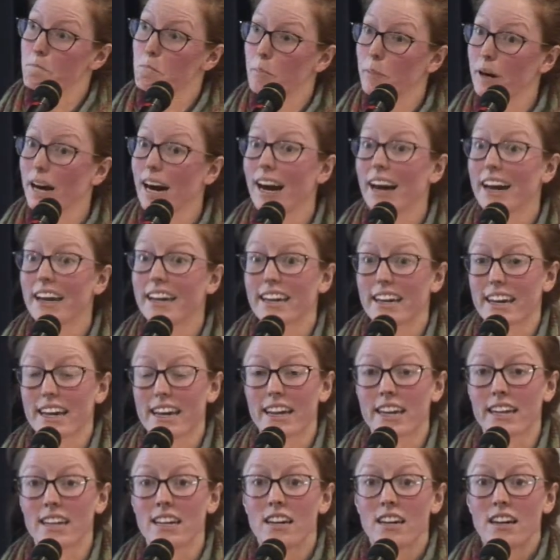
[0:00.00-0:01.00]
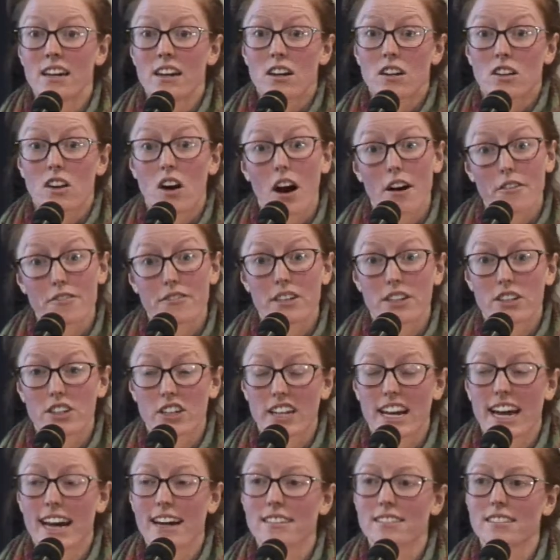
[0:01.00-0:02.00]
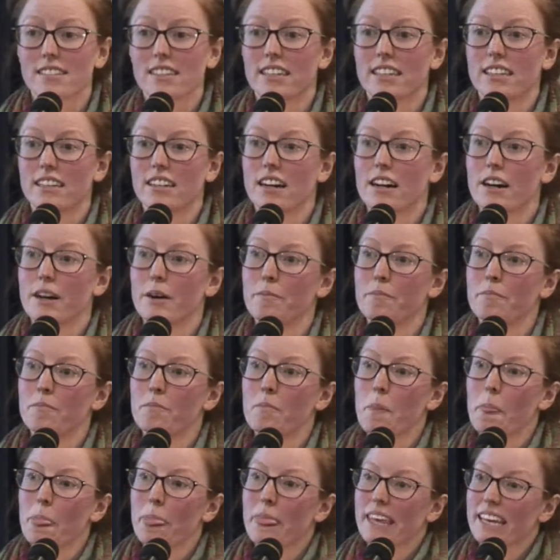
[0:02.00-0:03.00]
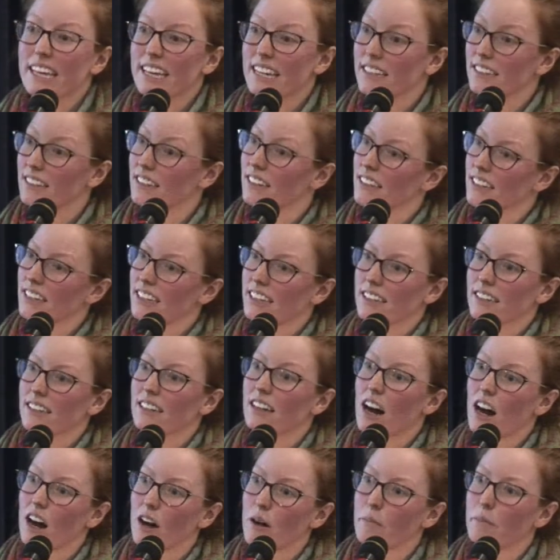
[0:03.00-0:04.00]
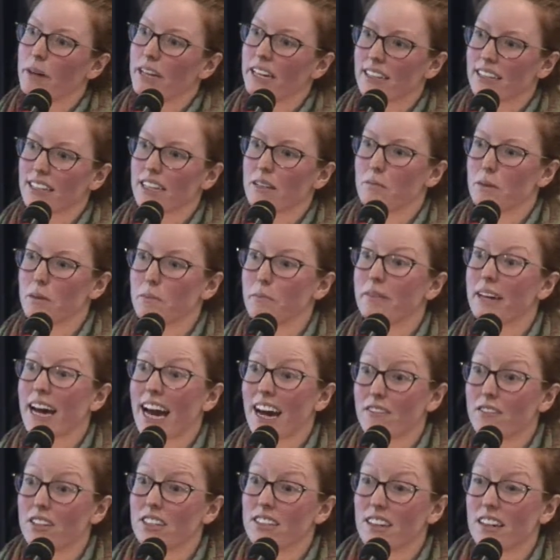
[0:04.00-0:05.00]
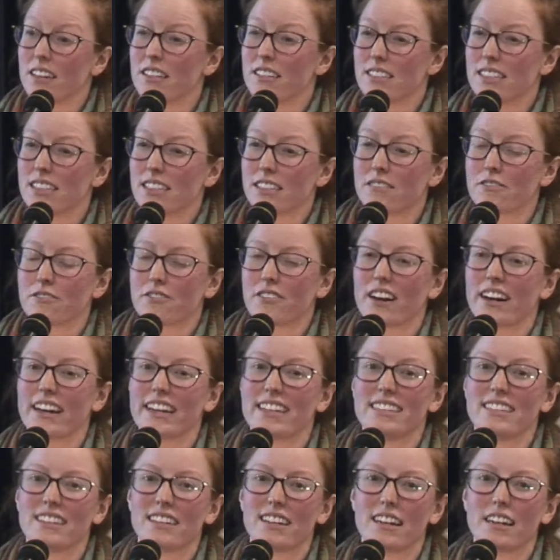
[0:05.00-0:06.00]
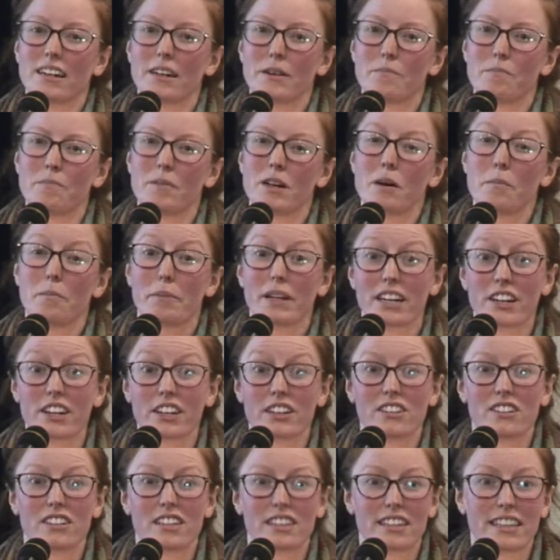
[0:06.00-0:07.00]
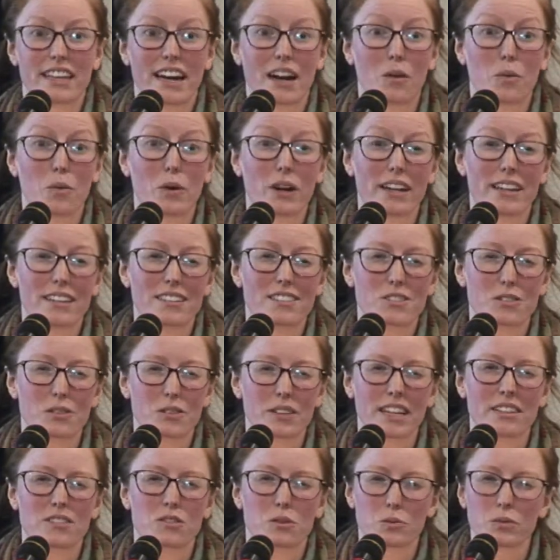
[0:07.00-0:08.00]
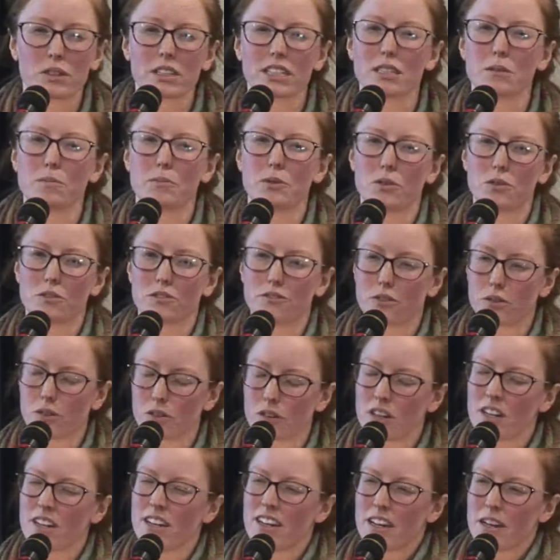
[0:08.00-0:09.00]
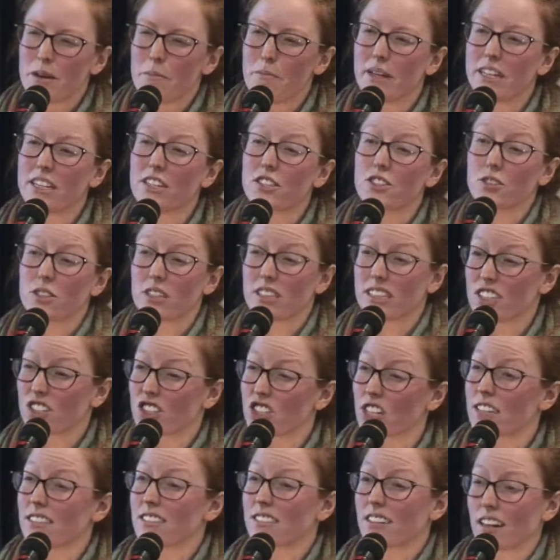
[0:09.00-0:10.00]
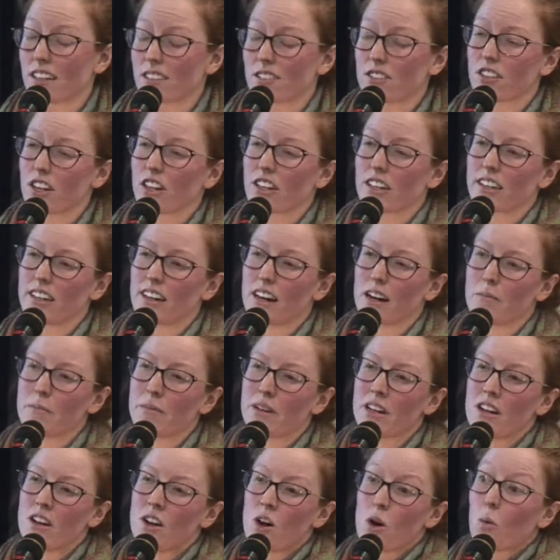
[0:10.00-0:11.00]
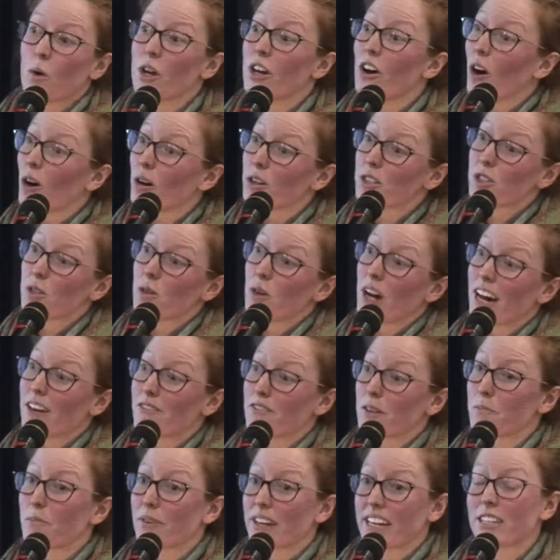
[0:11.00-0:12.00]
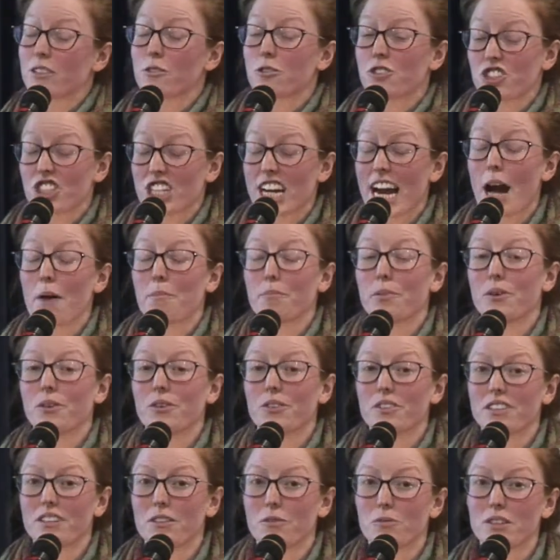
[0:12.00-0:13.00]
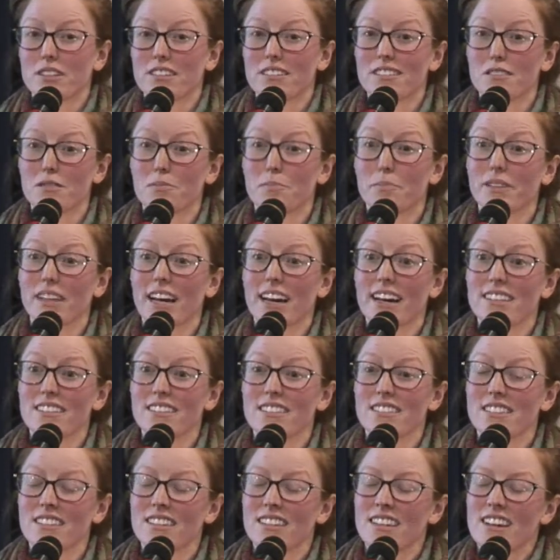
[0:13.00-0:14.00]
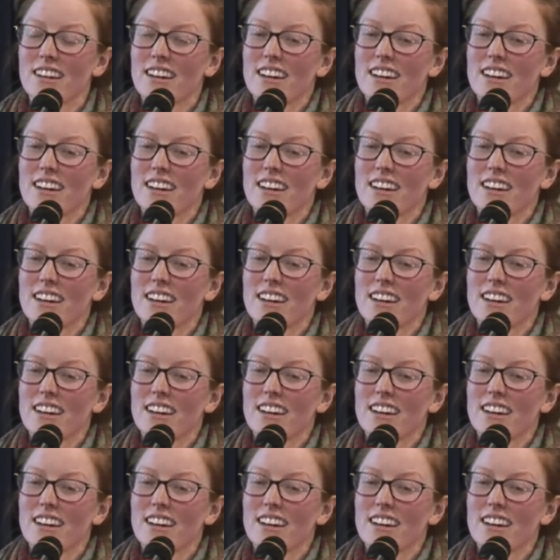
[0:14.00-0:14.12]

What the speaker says: buy a coffin or casket, can come and have a dignified burial in that way. So that's a really beautiful ministry that just got started up. We also have a brand new chapel that was blessed